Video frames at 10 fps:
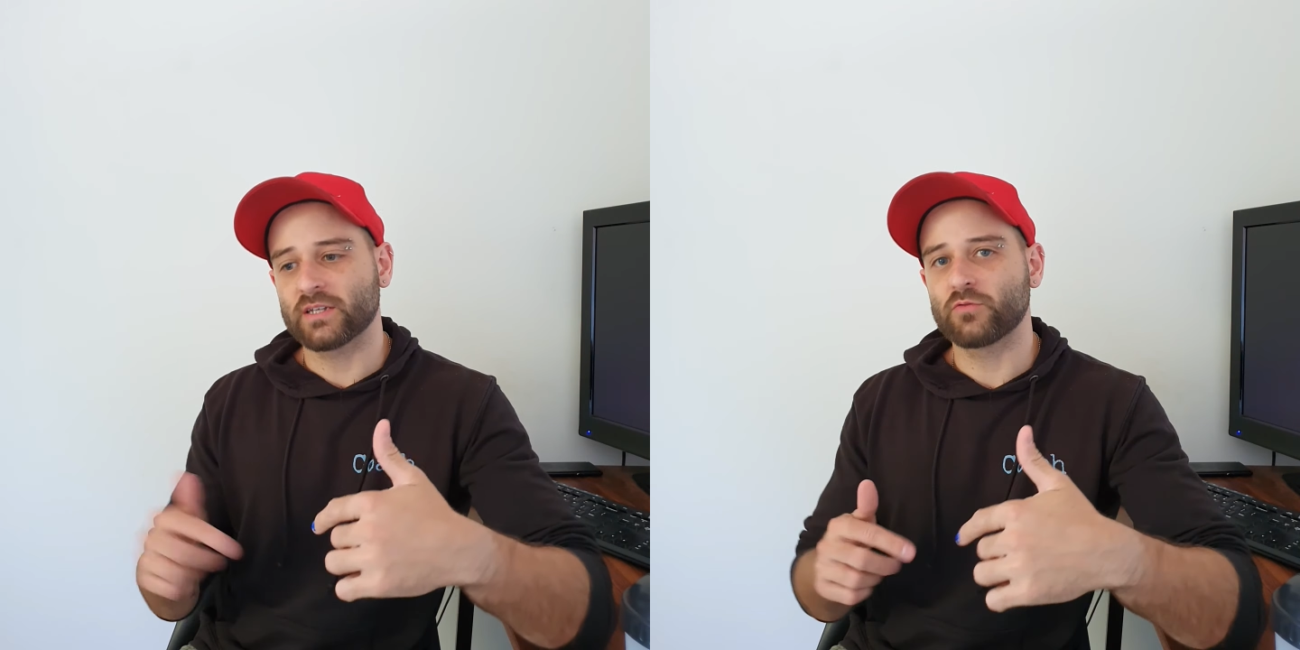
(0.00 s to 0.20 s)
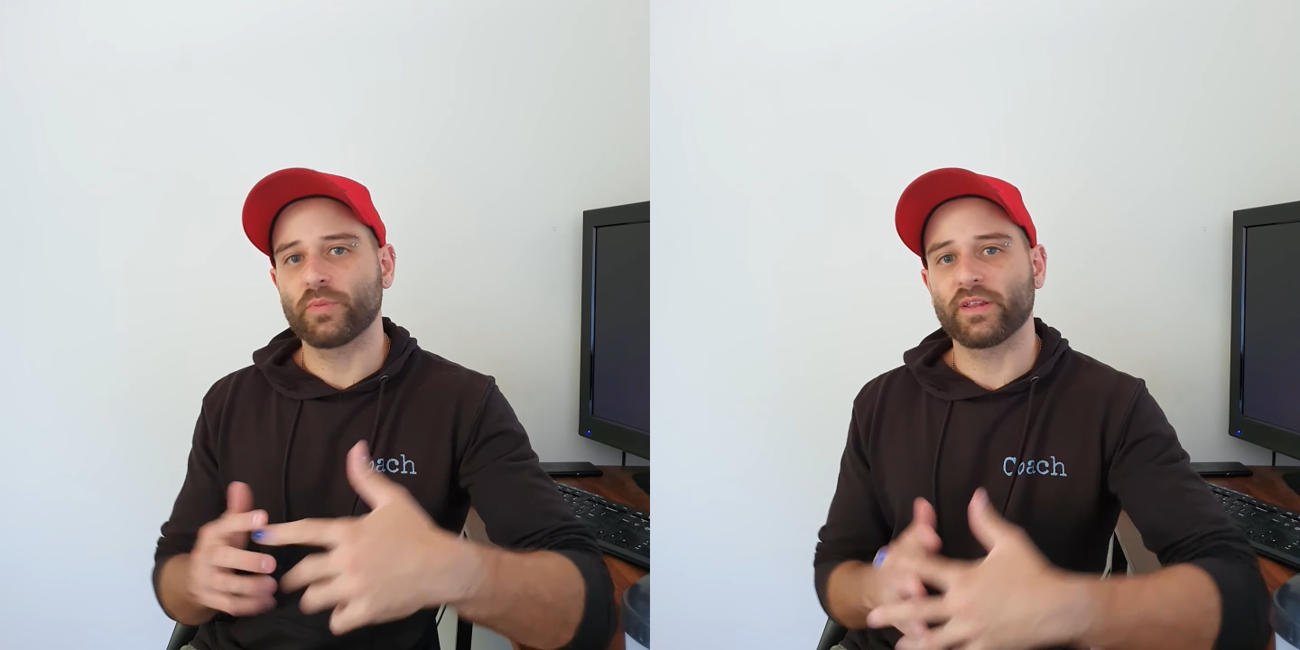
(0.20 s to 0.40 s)

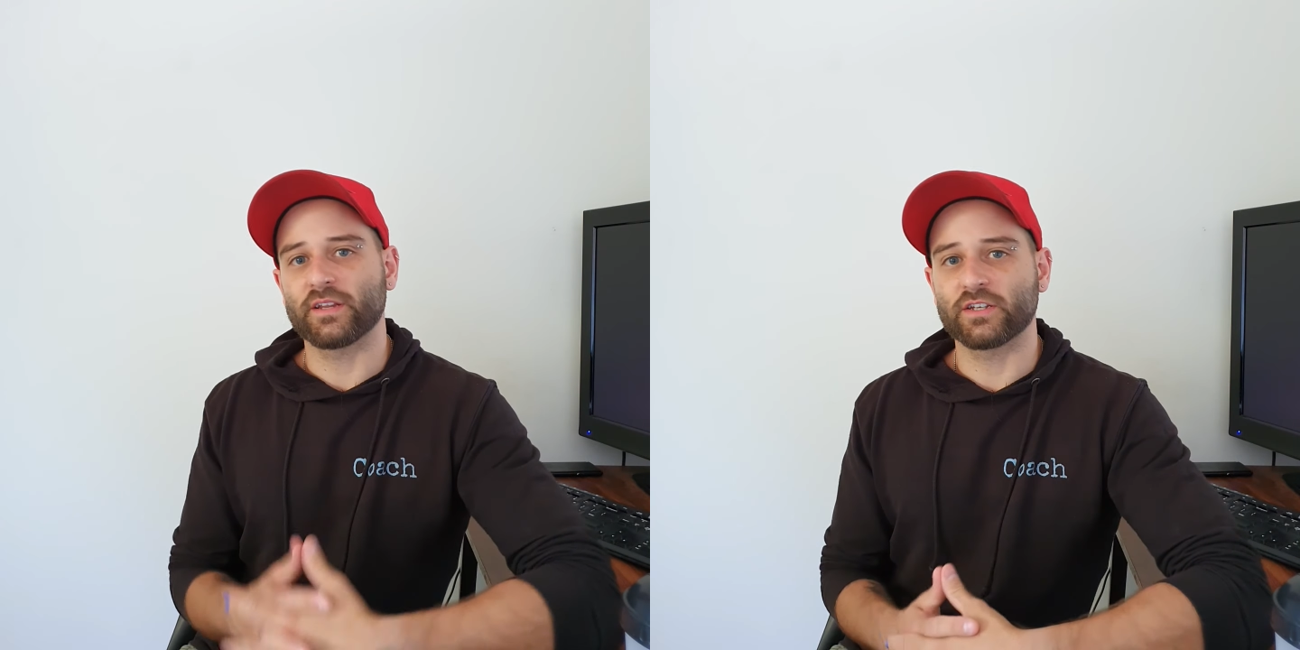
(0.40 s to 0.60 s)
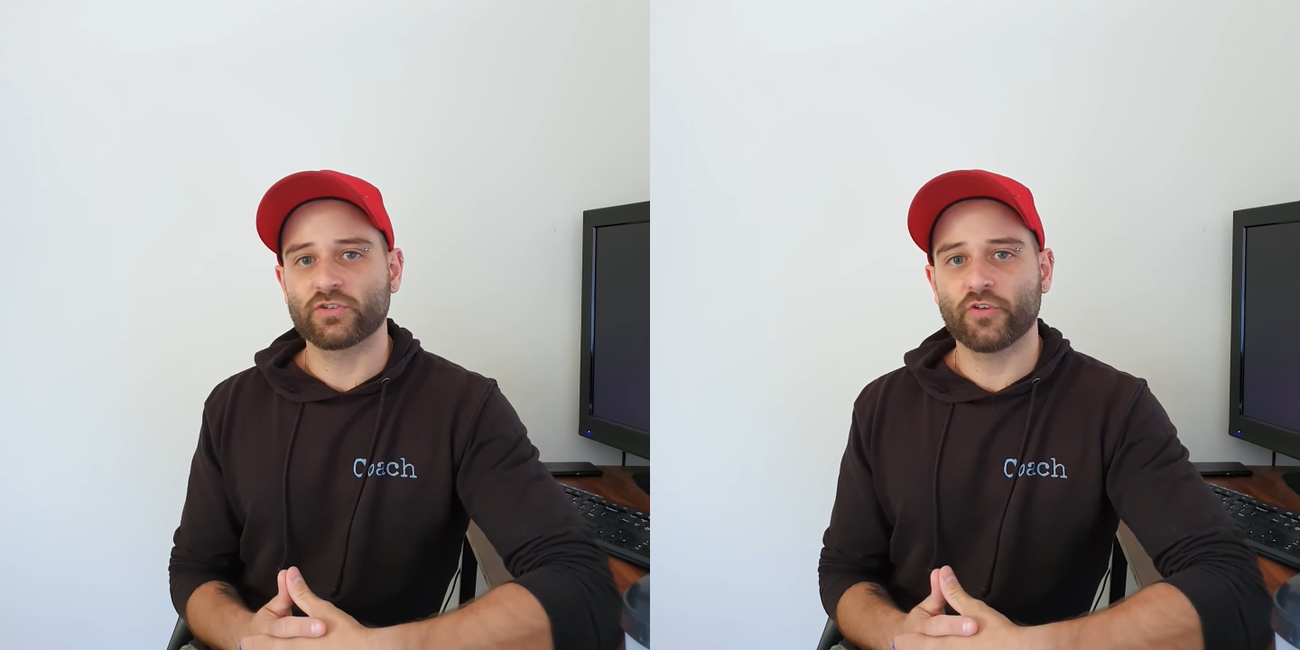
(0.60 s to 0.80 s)
Links will be in the
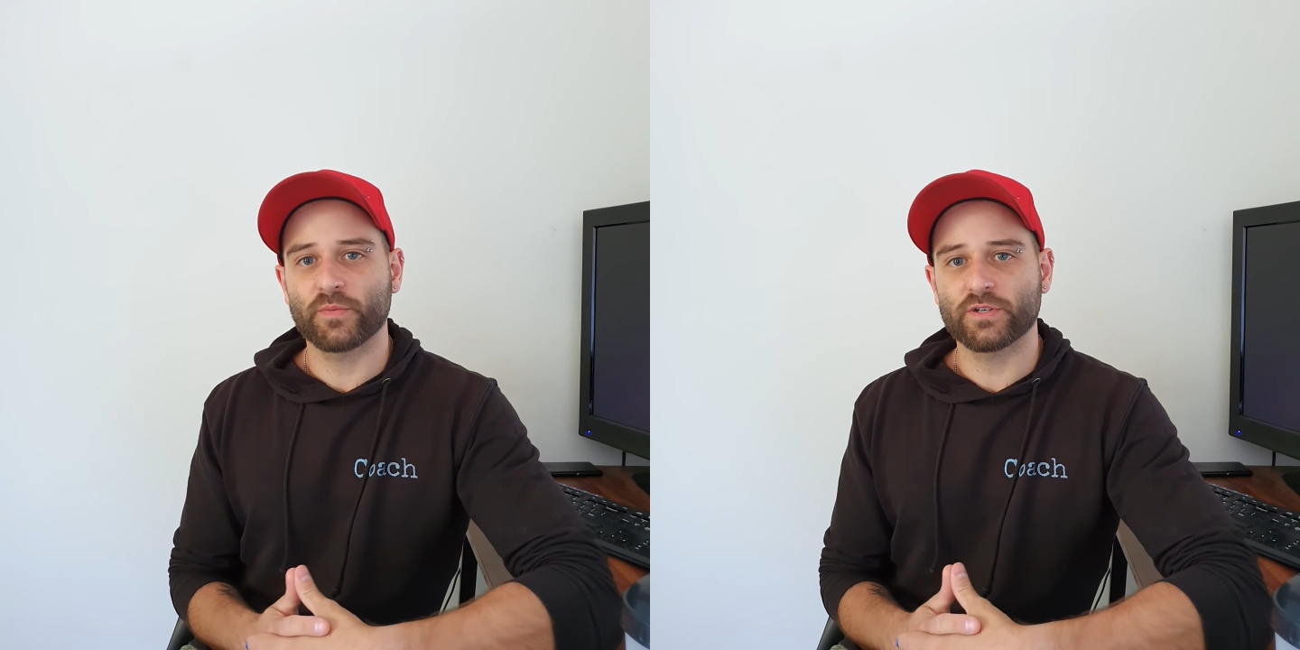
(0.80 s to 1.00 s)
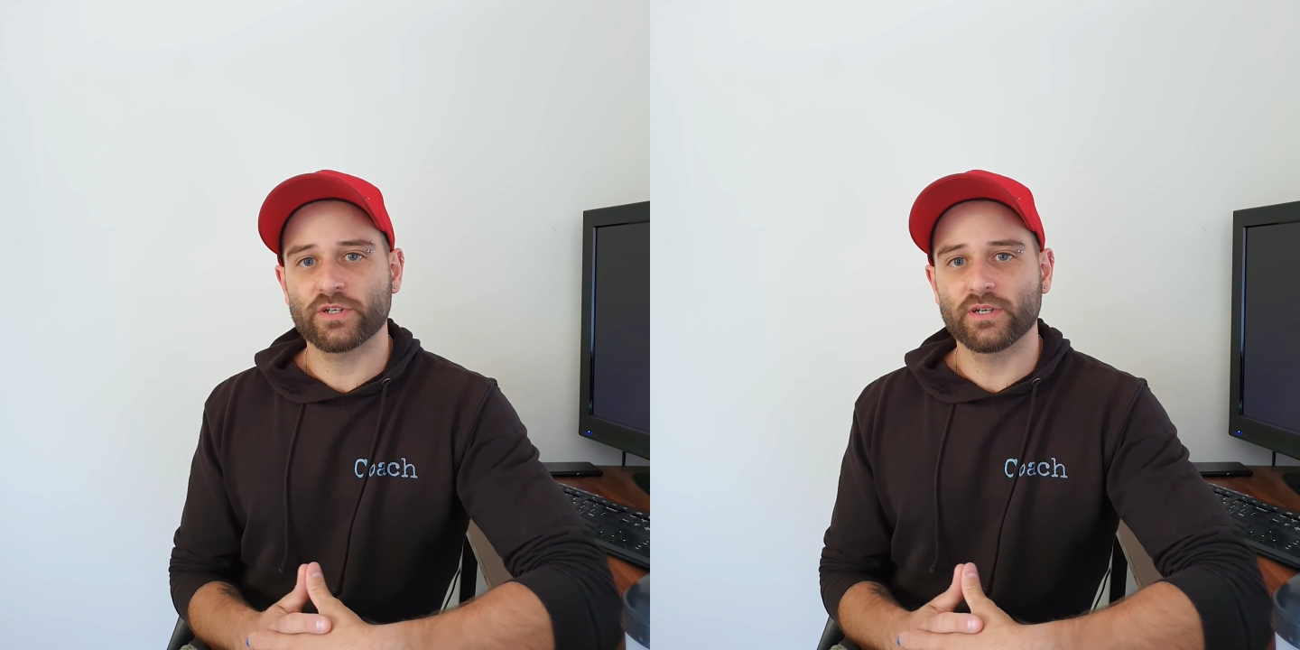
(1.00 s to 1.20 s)

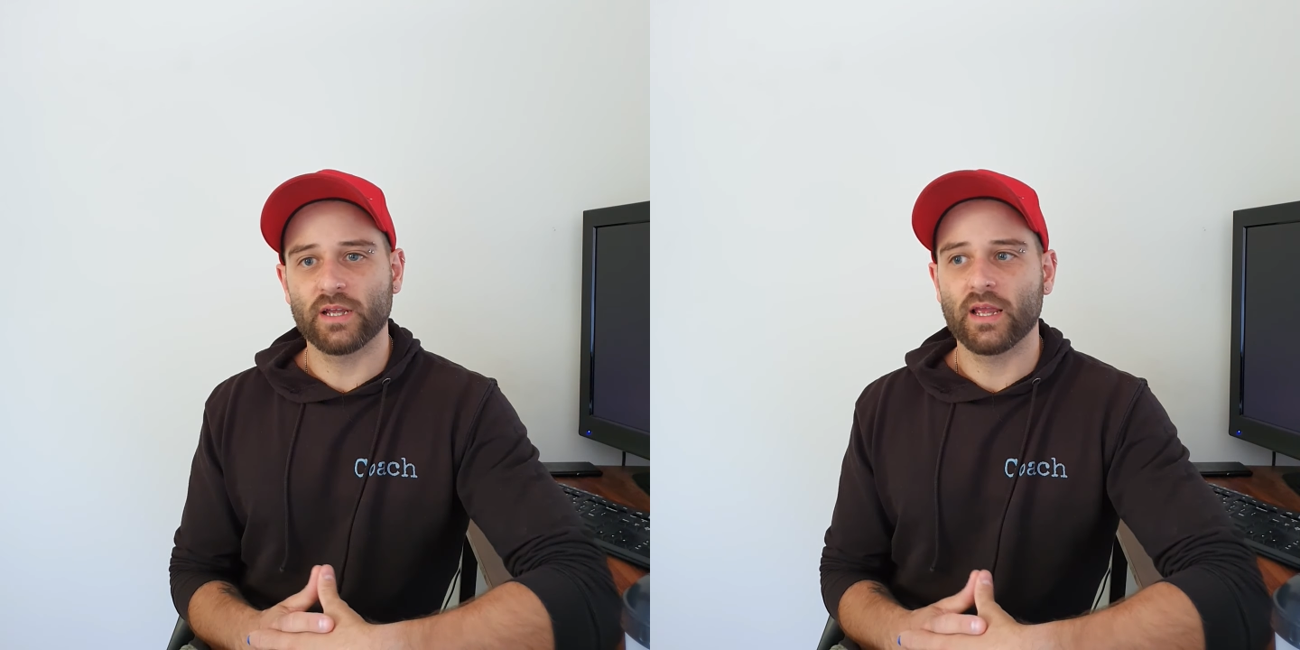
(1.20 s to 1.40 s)
description.